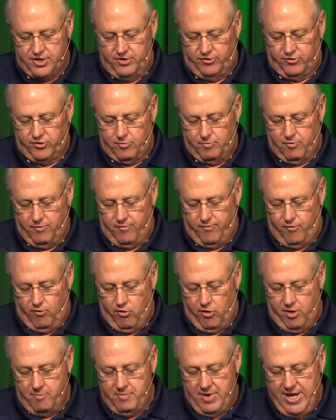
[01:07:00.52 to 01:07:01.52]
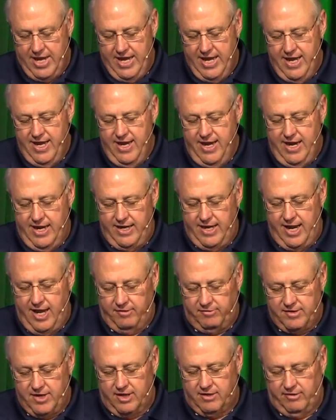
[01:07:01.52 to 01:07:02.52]
is to perform an
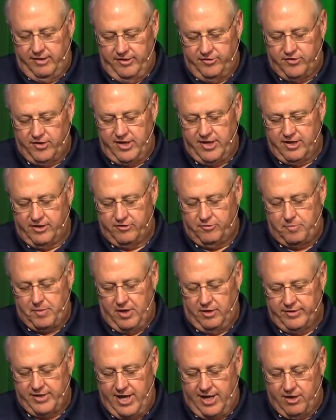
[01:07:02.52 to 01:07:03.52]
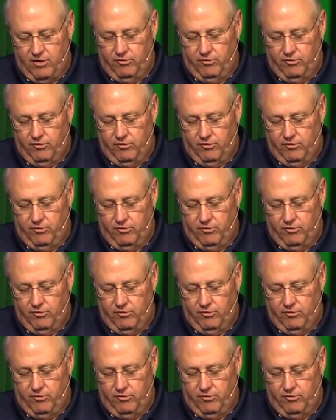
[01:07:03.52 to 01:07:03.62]
ethnic cleansing and expel not